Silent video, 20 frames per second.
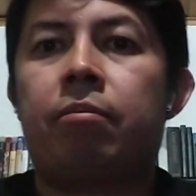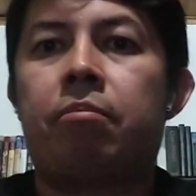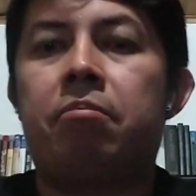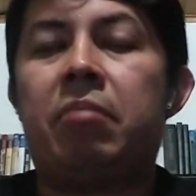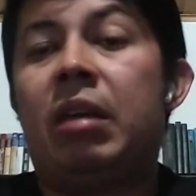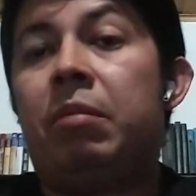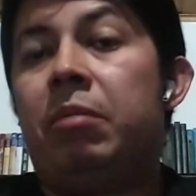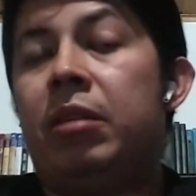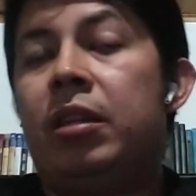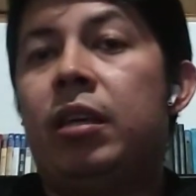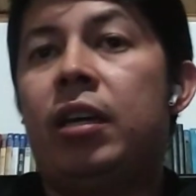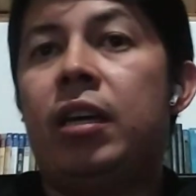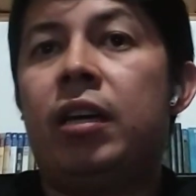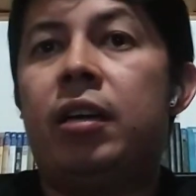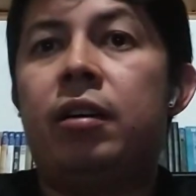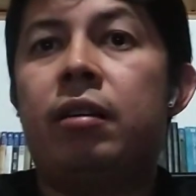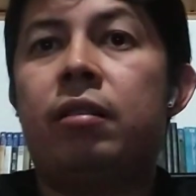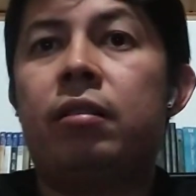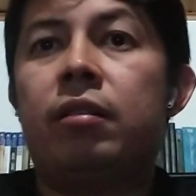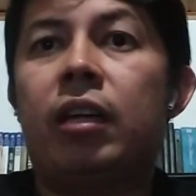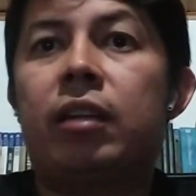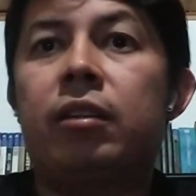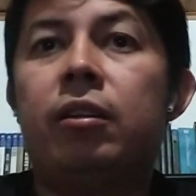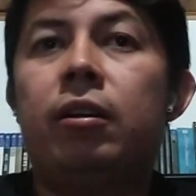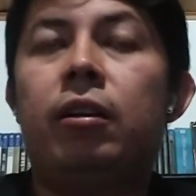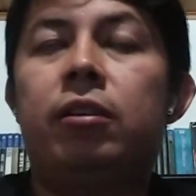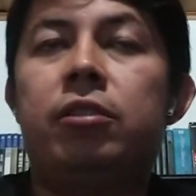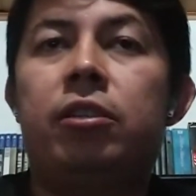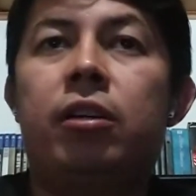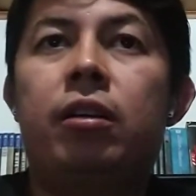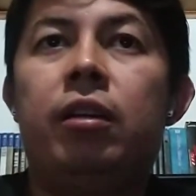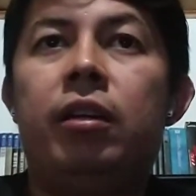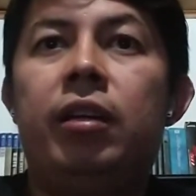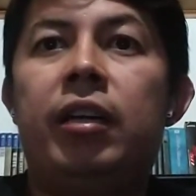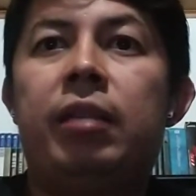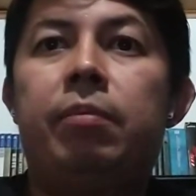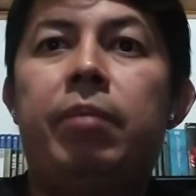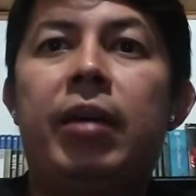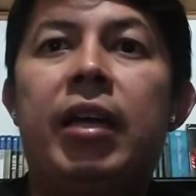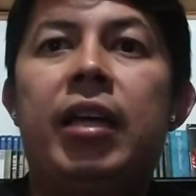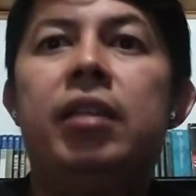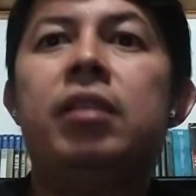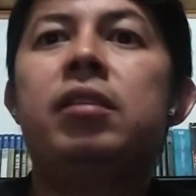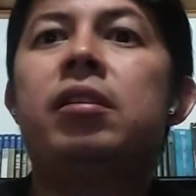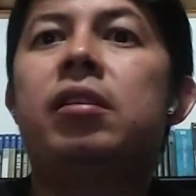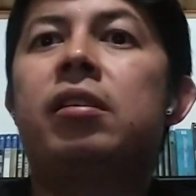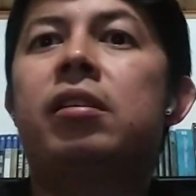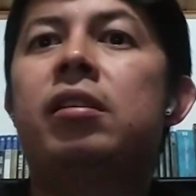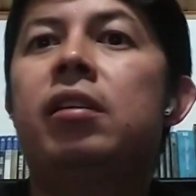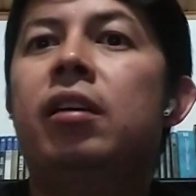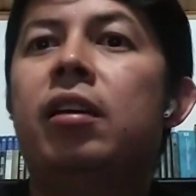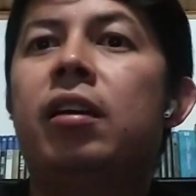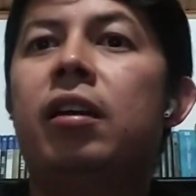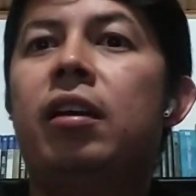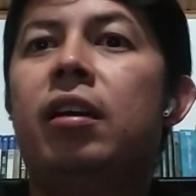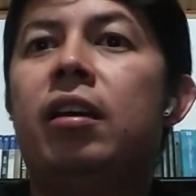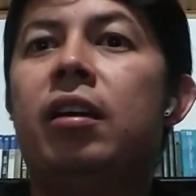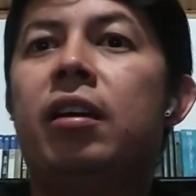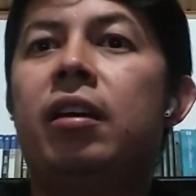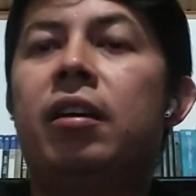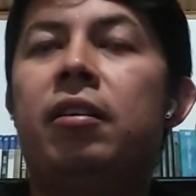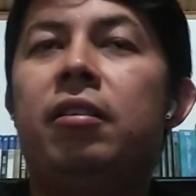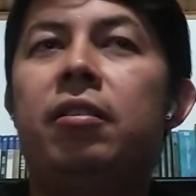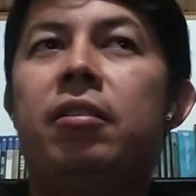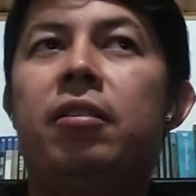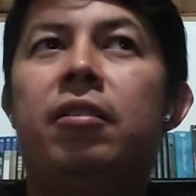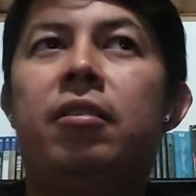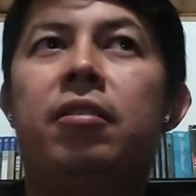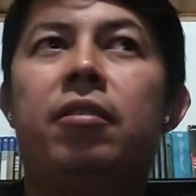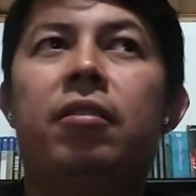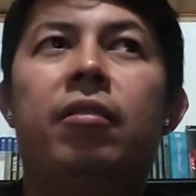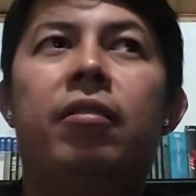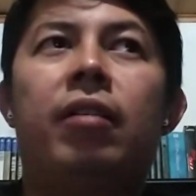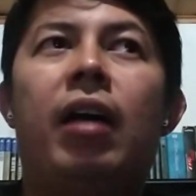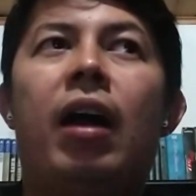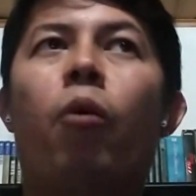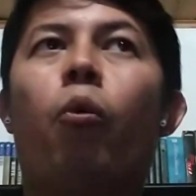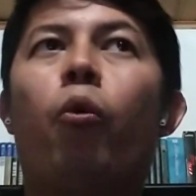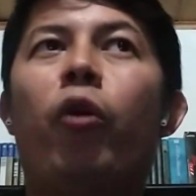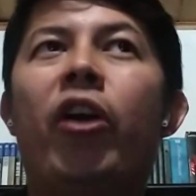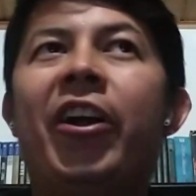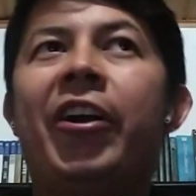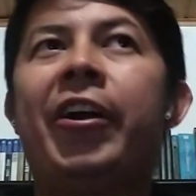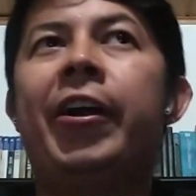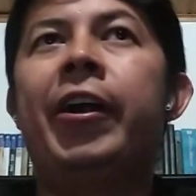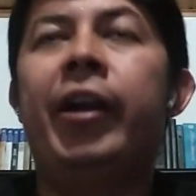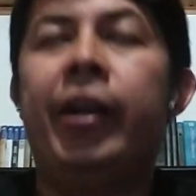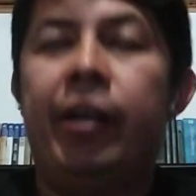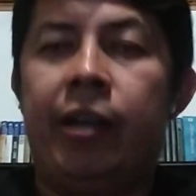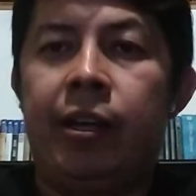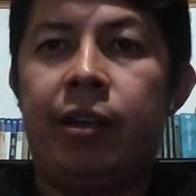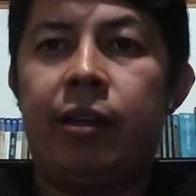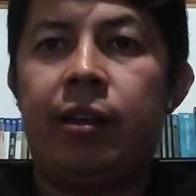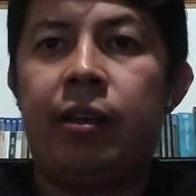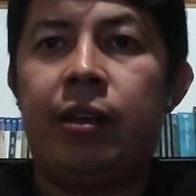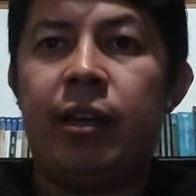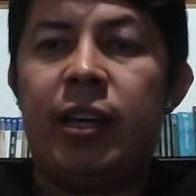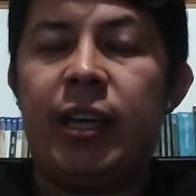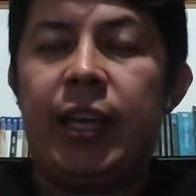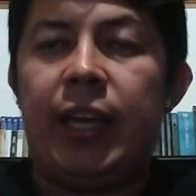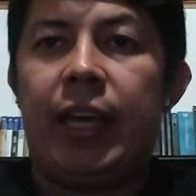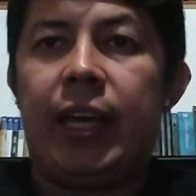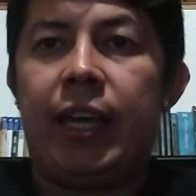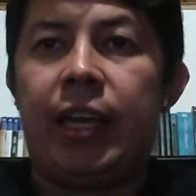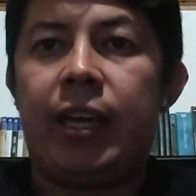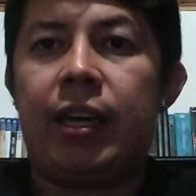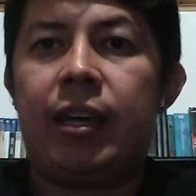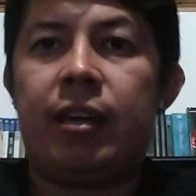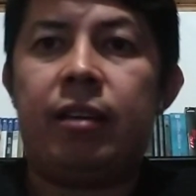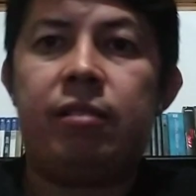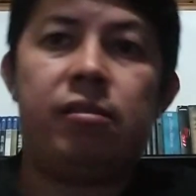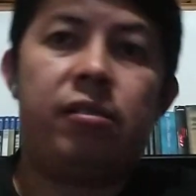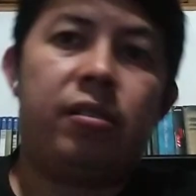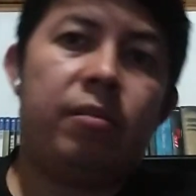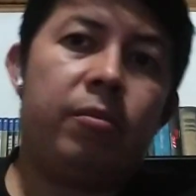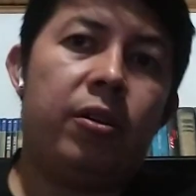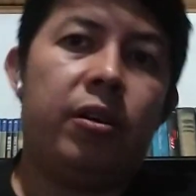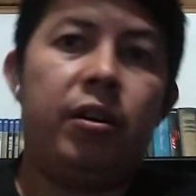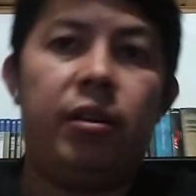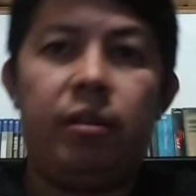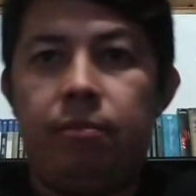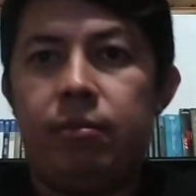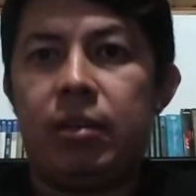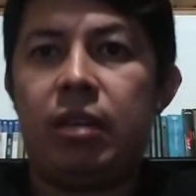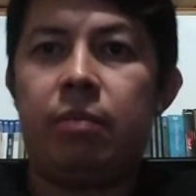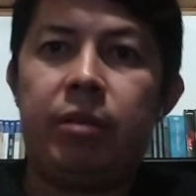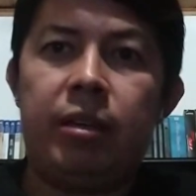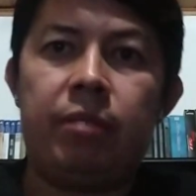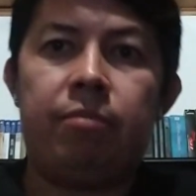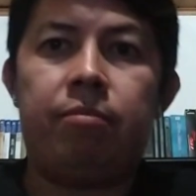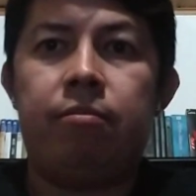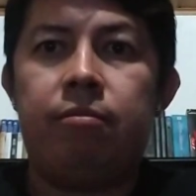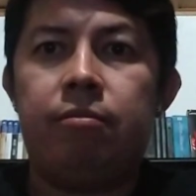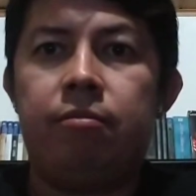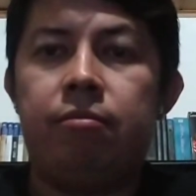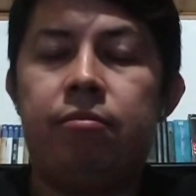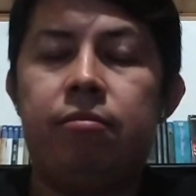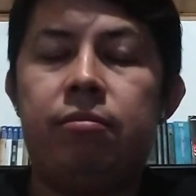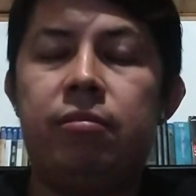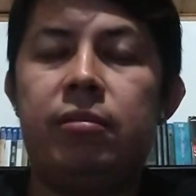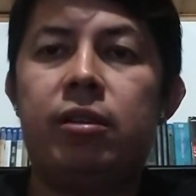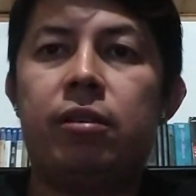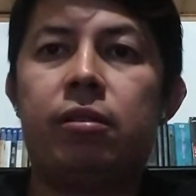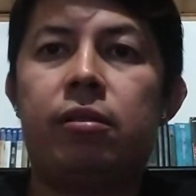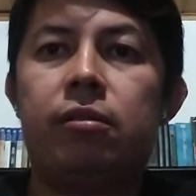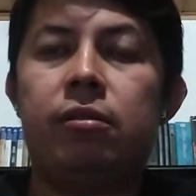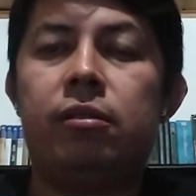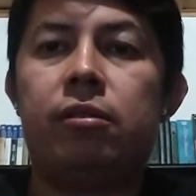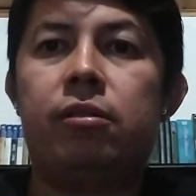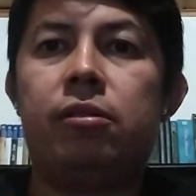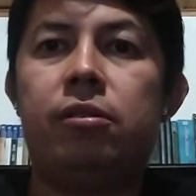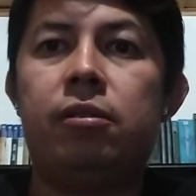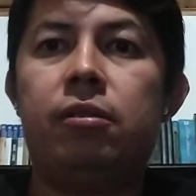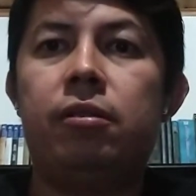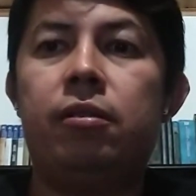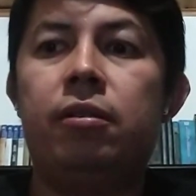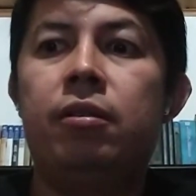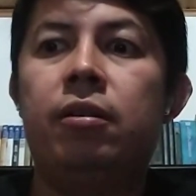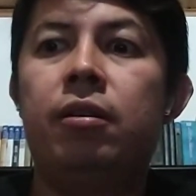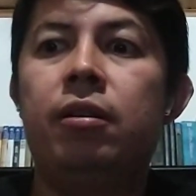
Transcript: maybe they are technologically advanced or aware, and some other maybe not so